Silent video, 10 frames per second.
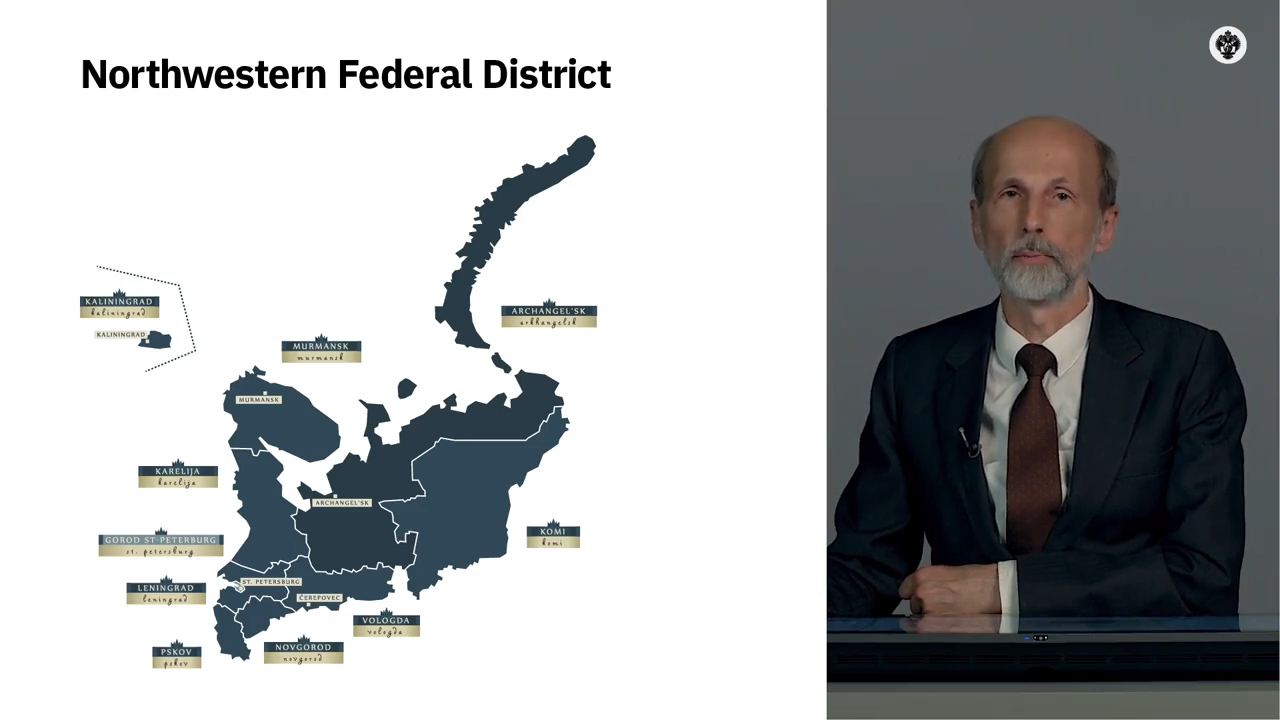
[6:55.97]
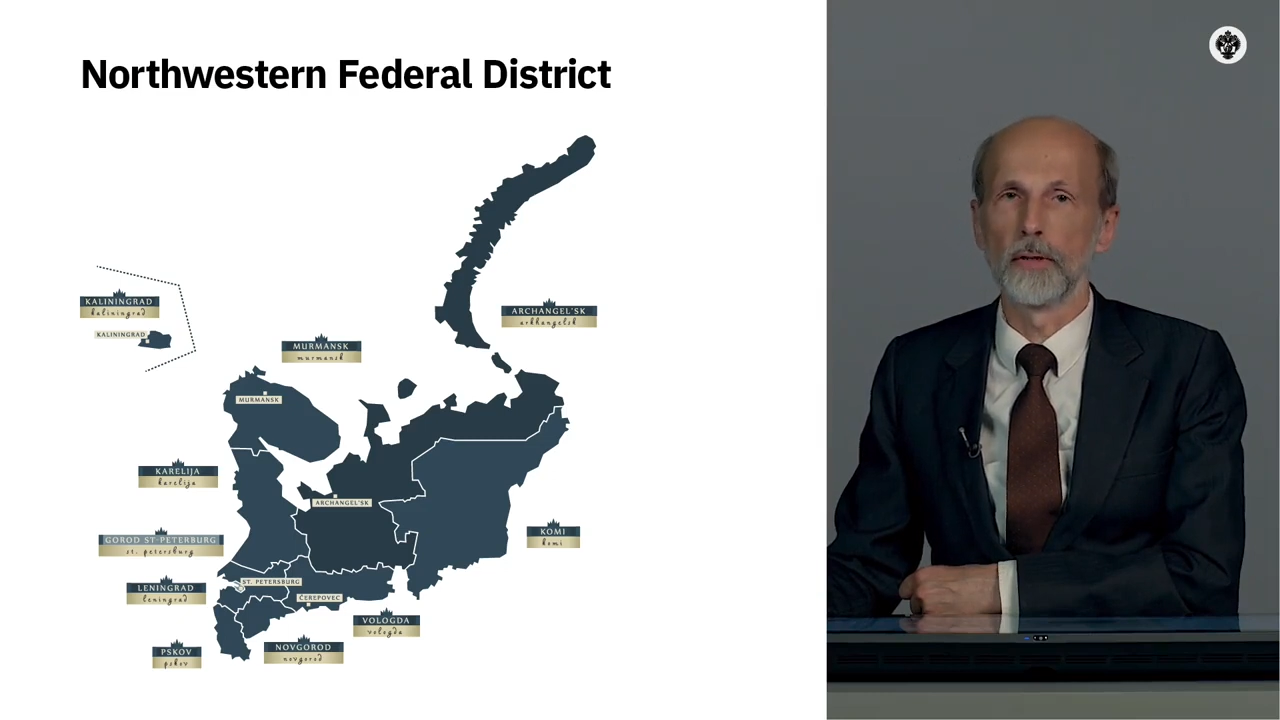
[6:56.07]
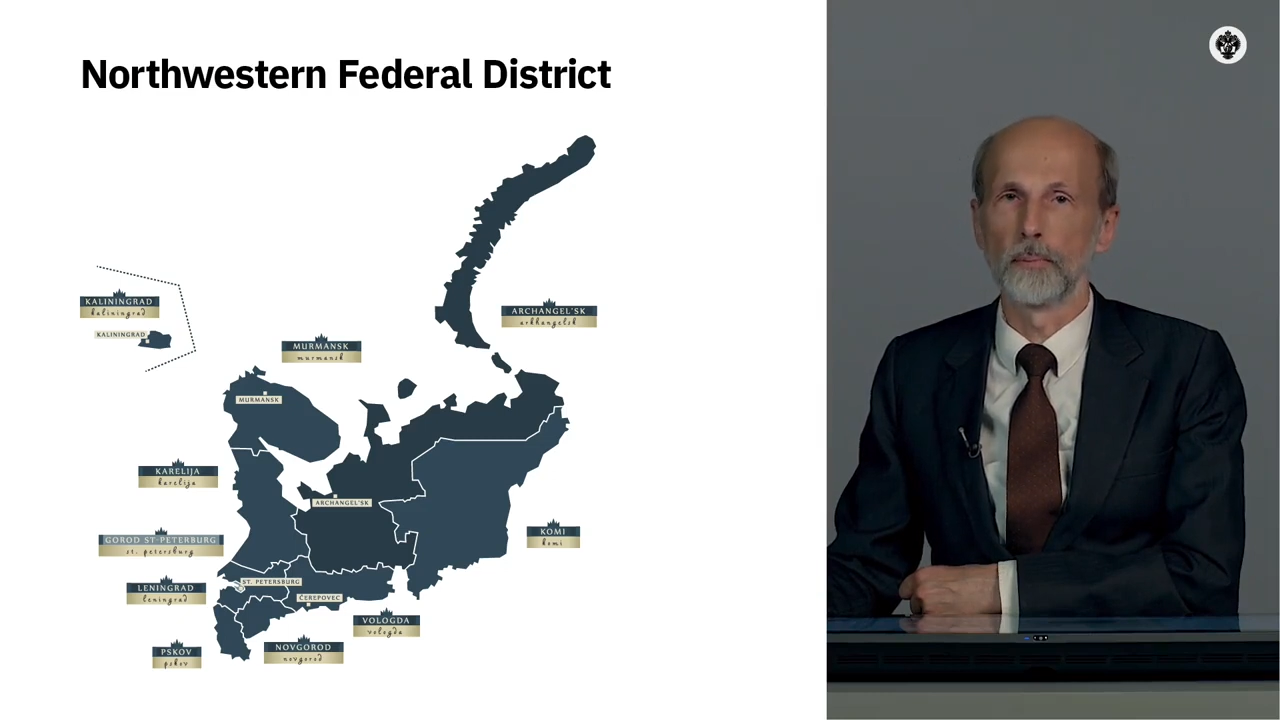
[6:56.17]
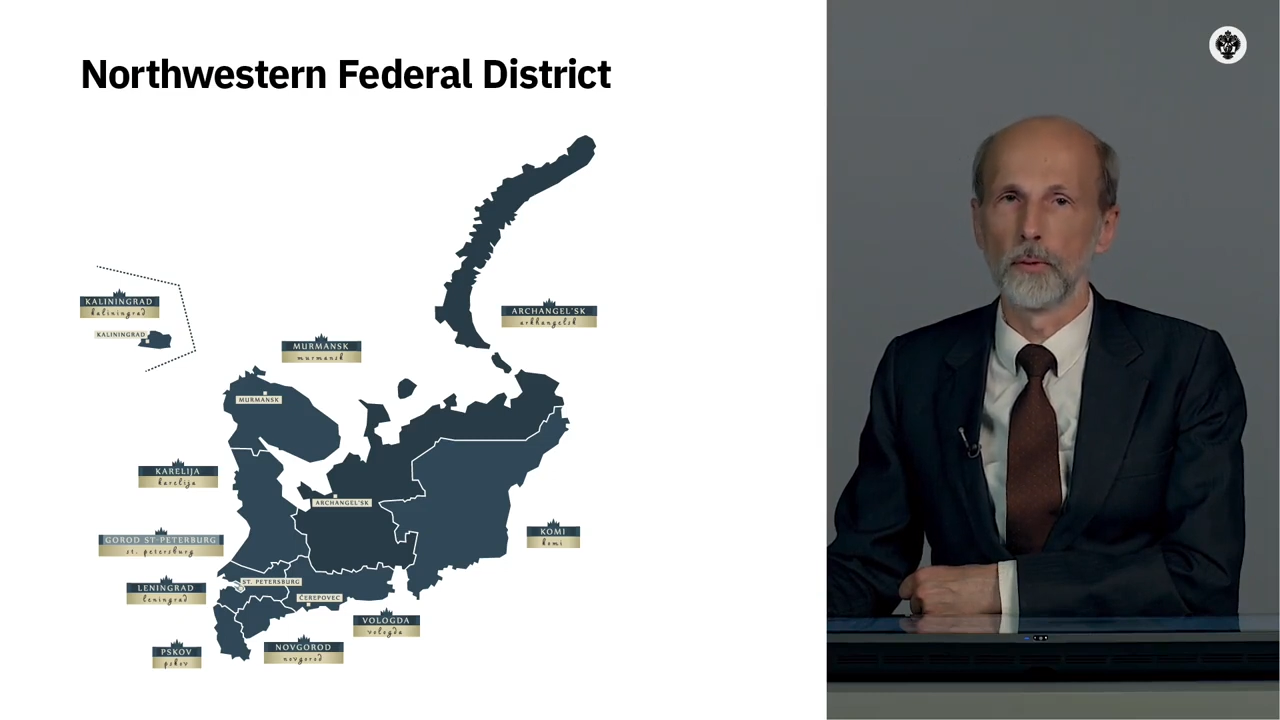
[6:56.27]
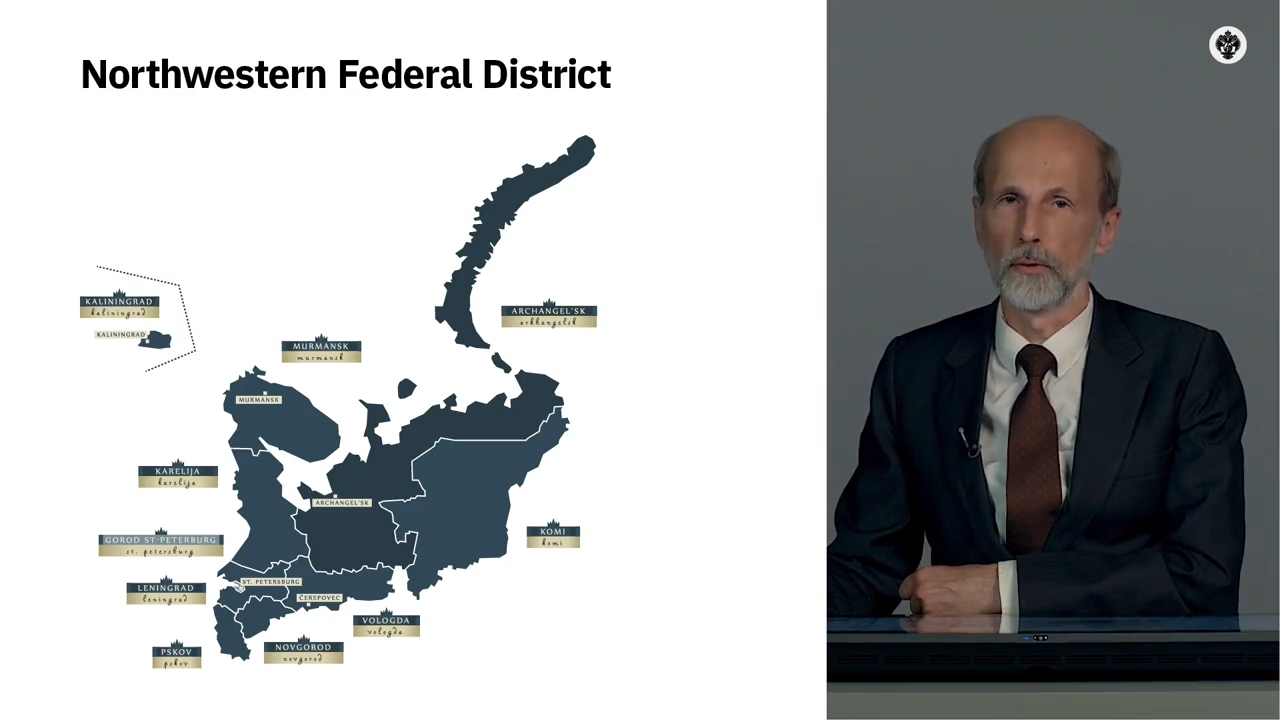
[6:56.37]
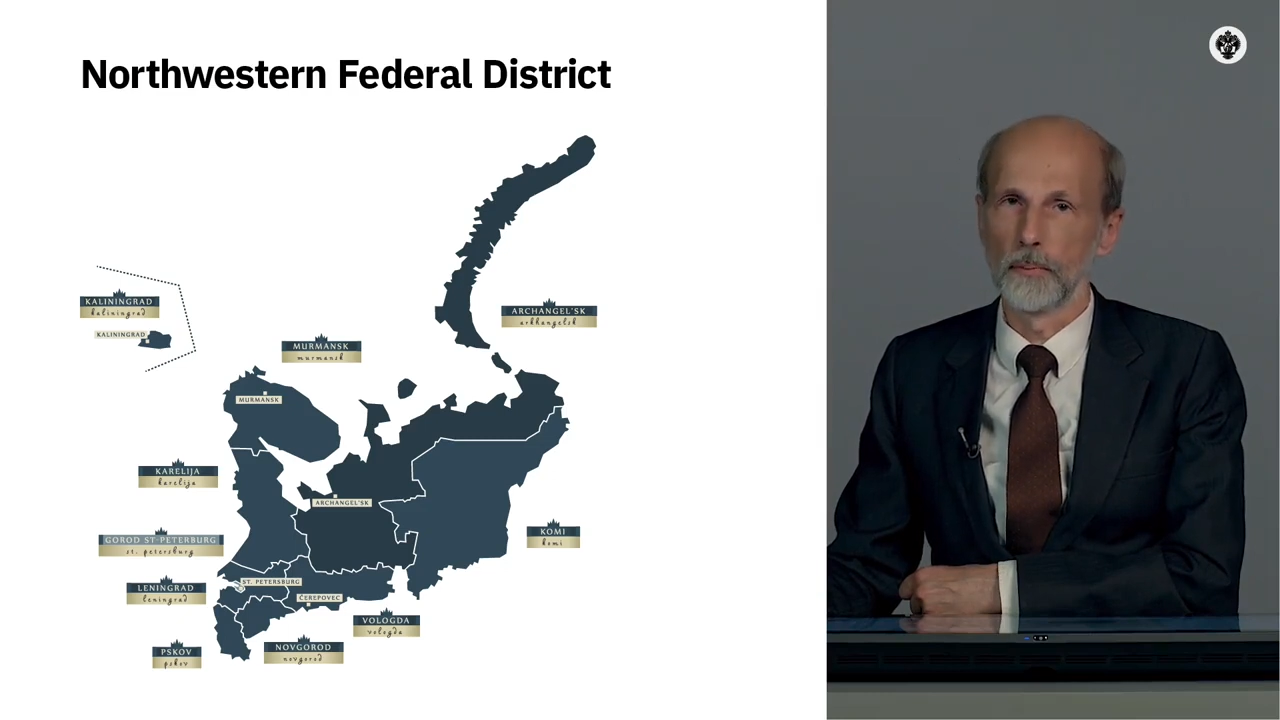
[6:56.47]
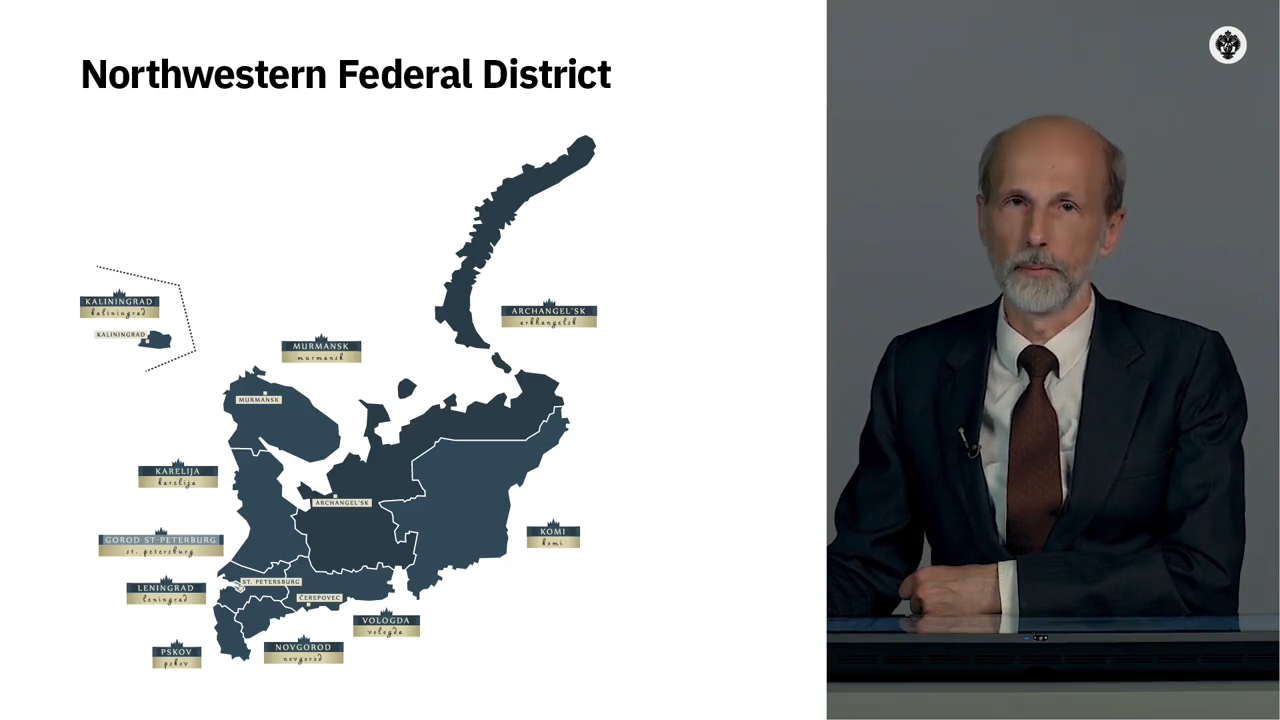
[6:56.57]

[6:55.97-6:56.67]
by polar